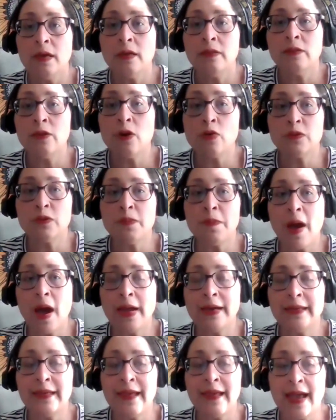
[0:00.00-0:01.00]
those
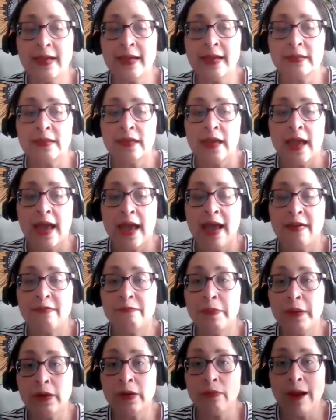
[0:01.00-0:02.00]
podcasts have
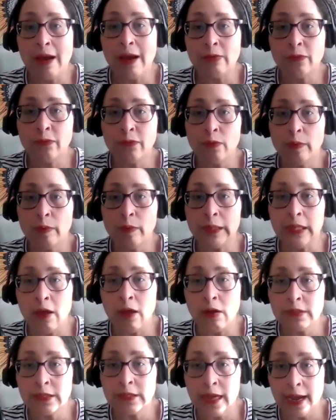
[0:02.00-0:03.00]
been around for a really
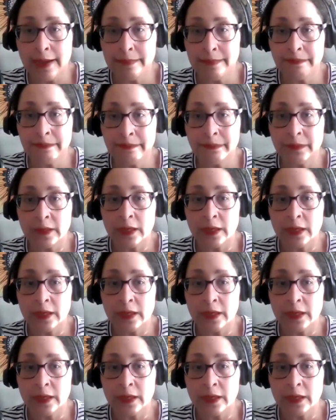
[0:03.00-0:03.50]
long time.